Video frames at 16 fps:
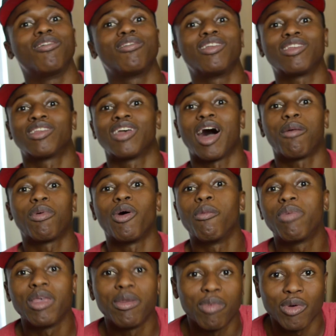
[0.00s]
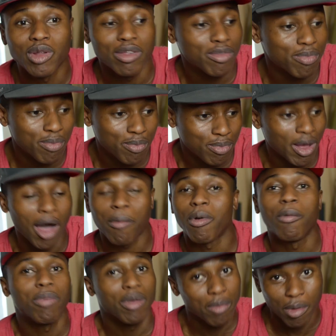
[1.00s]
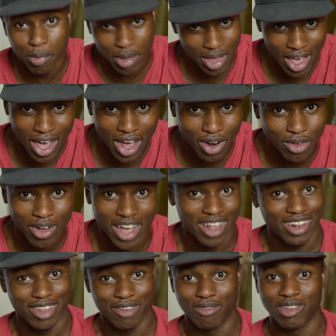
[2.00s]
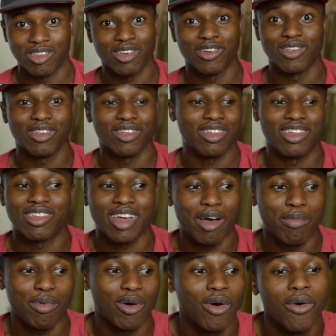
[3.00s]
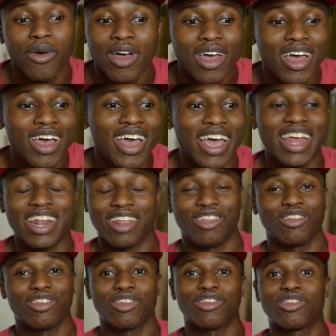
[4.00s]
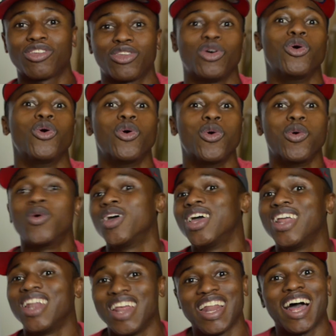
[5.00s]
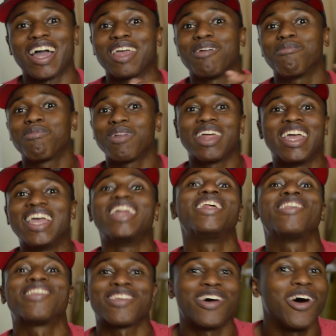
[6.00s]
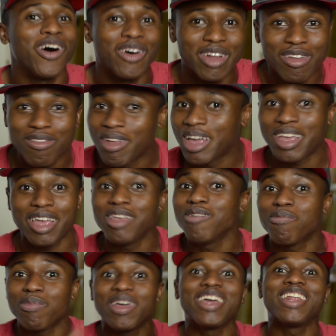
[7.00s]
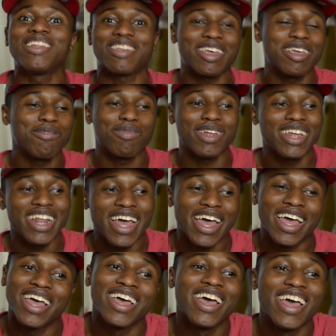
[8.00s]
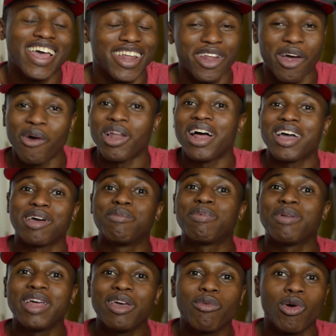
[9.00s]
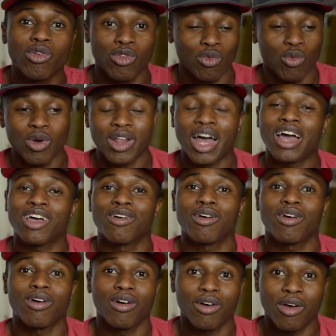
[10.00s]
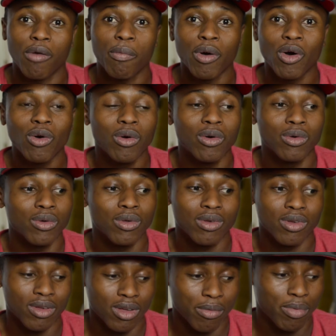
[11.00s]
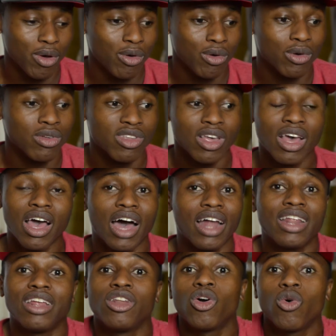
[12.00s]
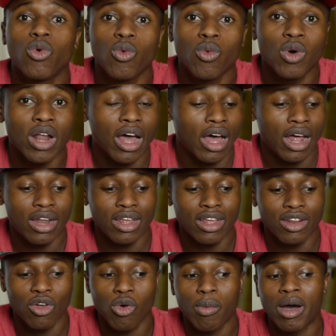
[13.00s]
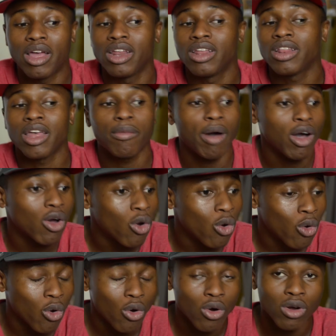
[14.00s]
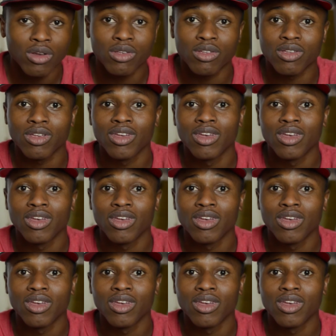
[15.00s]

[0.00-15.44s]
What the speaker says: just hop on people piano at different churches, just hop on, and it just assumed that I can play any song. They're like, can you play this? Can you play that? And all I could play was what I could compose. I didn't know about anything about chords,